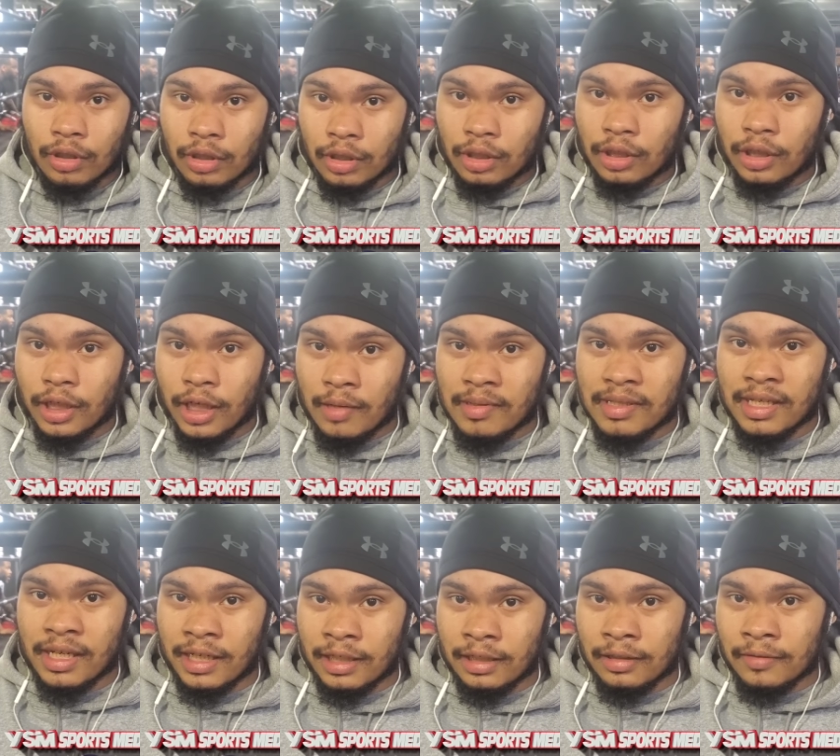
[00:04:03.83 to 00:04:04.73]
You know what I'm
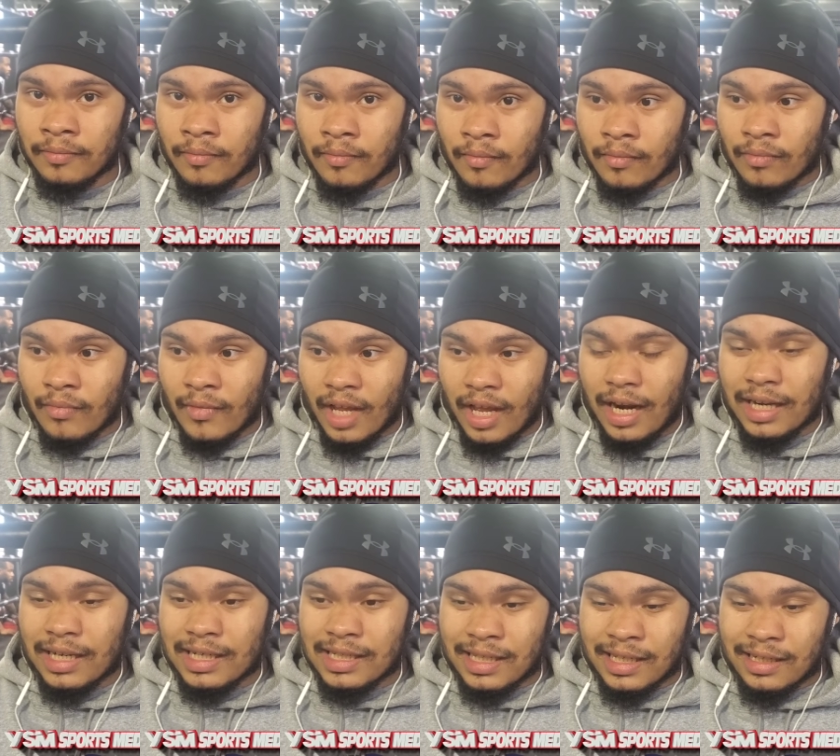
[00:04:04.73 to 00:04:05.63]
saying?
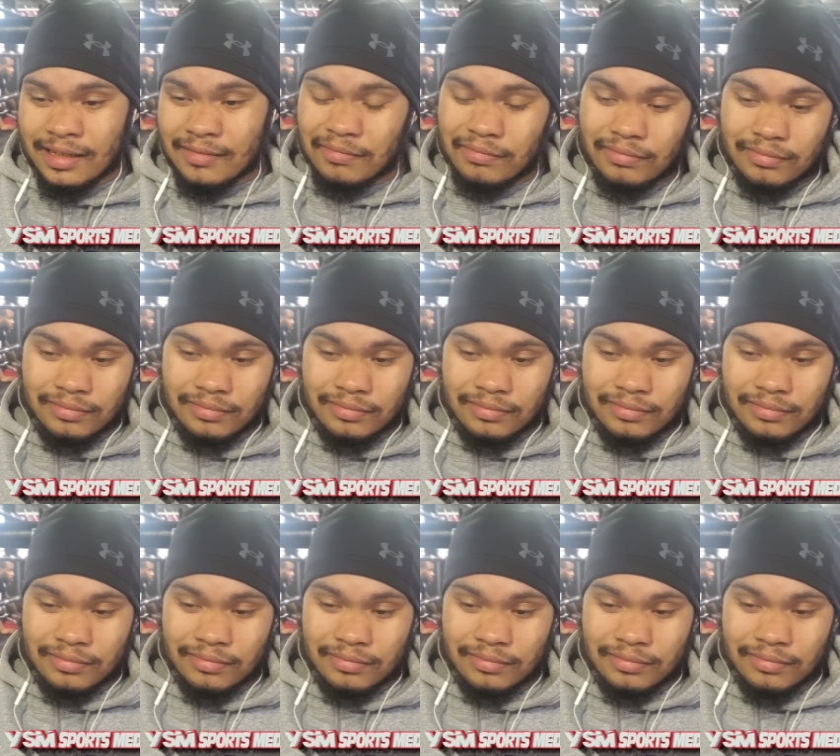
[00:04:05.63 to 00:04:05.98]
I just think